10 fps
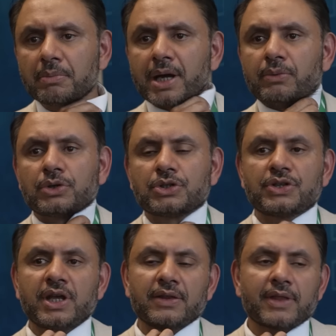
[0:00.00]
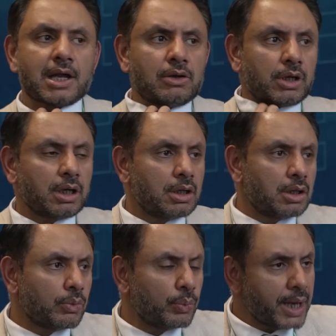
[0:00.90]
might want to think that, look,
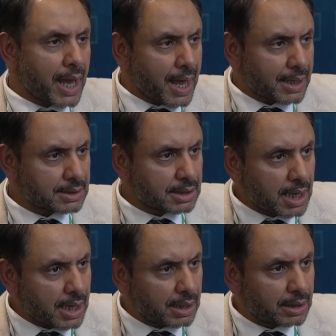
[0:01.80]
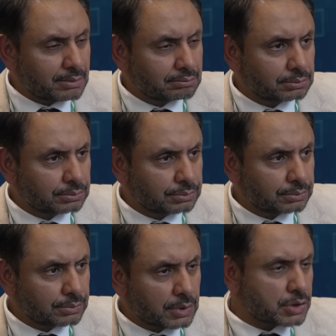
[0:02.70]
we had a...
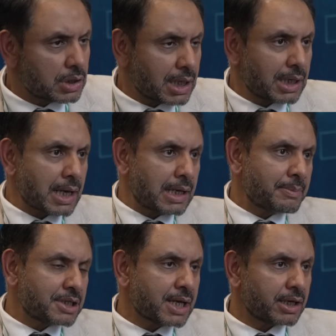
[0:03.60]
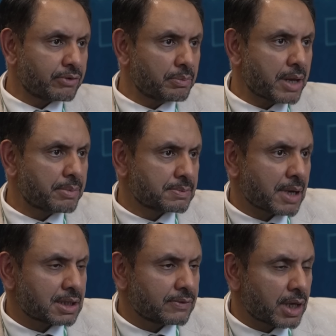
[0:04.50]
So let me take it from their
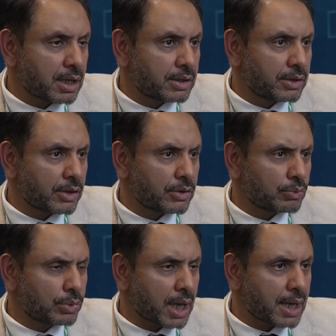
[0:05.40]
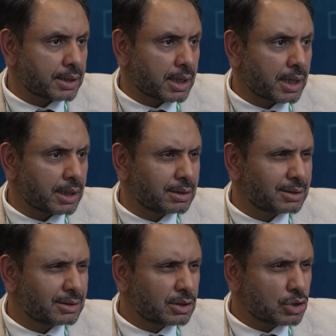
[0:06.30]
perspective. We had a
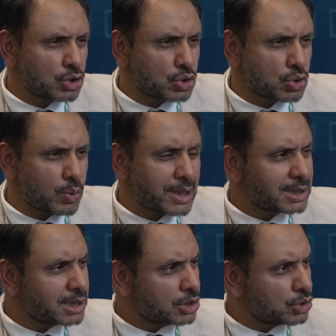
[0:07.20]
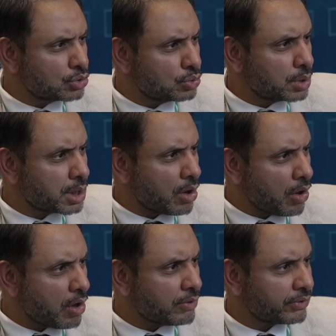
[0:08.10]

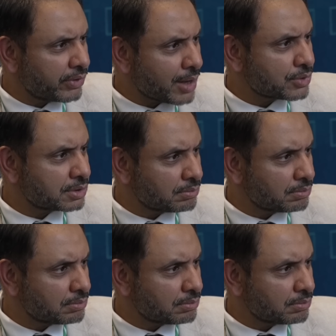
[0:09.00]
22,500